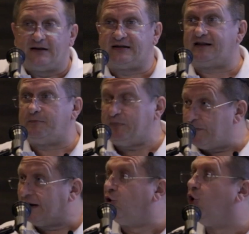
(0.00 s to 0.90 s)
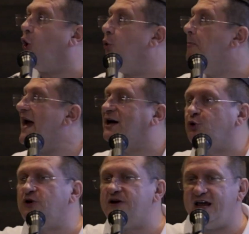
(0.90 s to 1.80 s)
That people go back
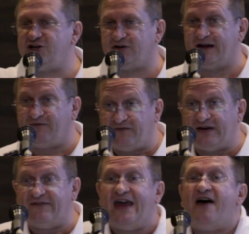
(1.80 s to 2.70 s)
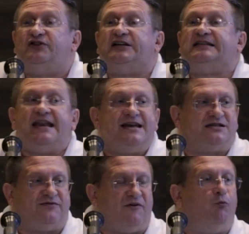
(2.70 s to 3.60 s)
to the nature, that we have the
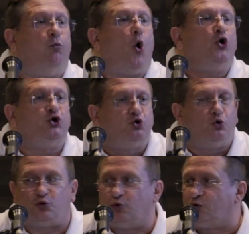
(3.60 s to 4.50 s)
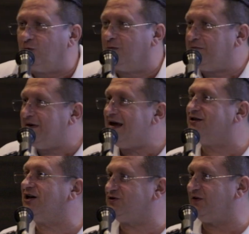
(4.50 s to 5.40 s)
tendency, we want to be
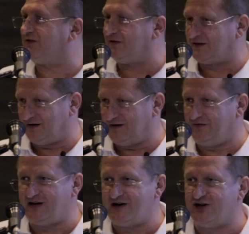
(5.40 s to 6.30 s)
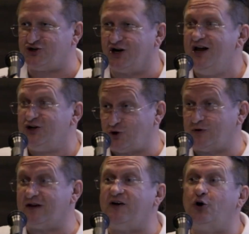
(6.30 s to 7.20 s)
in touch with the nature, so
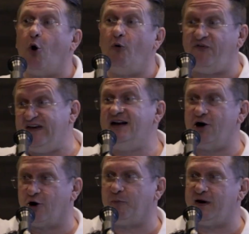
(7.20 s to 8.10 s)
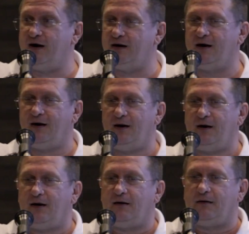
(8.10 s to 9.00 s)
that we go field herping.
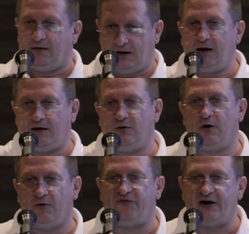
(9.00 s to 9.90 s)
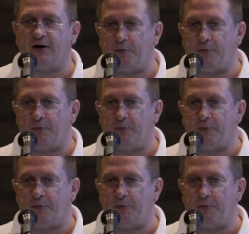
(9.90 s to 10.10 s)
Here you go field